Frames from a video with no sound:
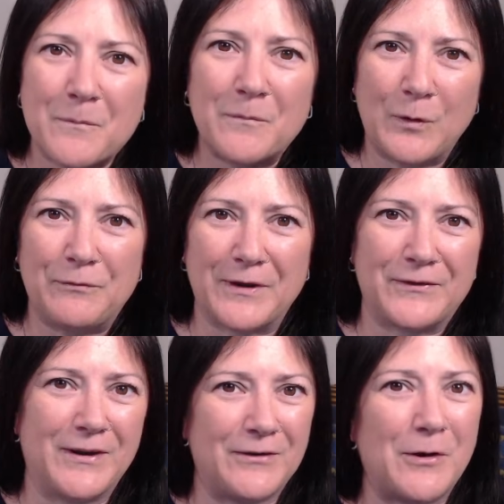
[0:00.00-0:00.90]
with that
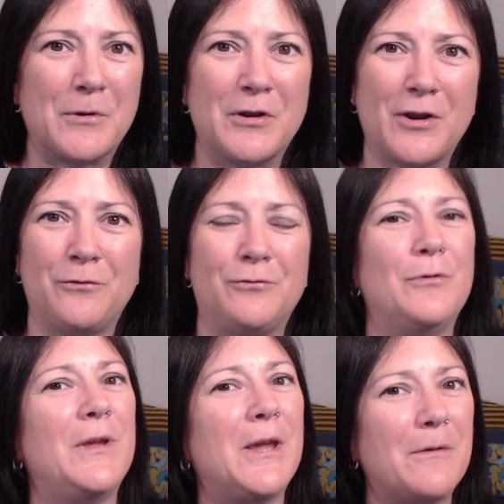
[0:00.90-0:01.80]
said, I'm going to go
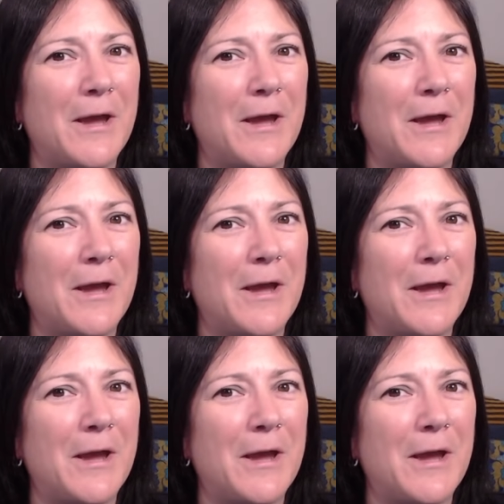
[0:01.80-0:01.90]
through the